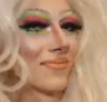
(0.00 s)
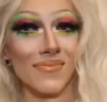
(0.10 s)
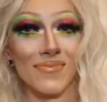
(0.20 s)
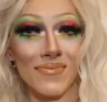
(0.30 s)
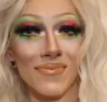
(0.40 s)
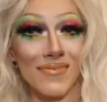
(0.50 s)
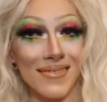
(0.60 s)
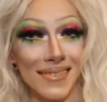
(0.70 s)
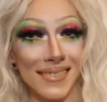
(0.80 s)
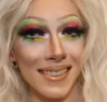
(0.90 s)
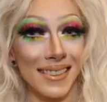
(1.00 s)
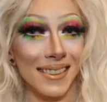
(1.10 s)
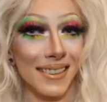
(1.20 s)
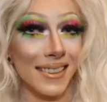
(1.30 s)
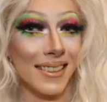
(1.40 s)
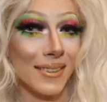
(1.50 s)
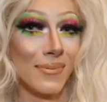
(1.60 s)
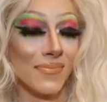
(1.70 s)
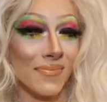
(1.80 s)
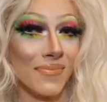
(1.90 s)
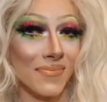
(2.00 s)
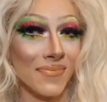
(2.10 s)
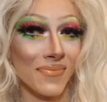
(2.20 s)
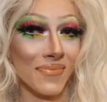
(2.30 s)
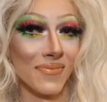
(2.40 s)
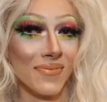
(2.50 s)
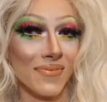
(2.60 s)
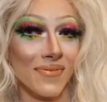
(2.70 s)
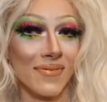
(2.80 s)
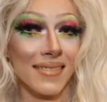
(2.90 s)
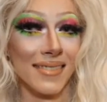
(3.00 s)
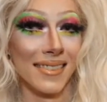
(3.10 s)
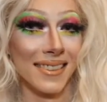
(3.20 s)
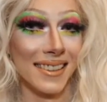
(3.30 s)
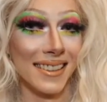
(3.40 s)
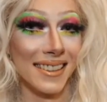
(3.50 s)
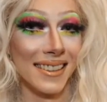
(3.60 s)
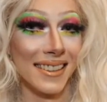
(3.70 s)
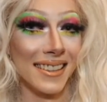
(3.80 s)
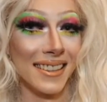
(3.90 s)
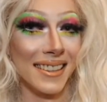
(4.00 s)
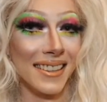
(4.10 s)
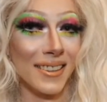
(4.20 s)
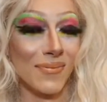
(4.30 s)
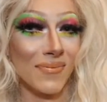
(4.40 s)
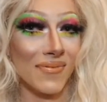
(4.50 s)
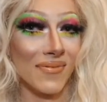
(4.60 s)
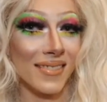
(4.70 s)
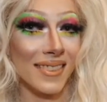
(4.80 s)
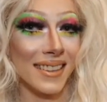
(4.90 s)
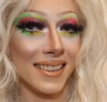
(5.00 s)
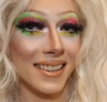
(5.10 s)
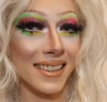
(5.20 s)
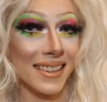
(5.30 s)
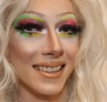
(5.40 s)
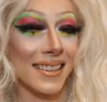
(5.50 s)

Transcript: (silent)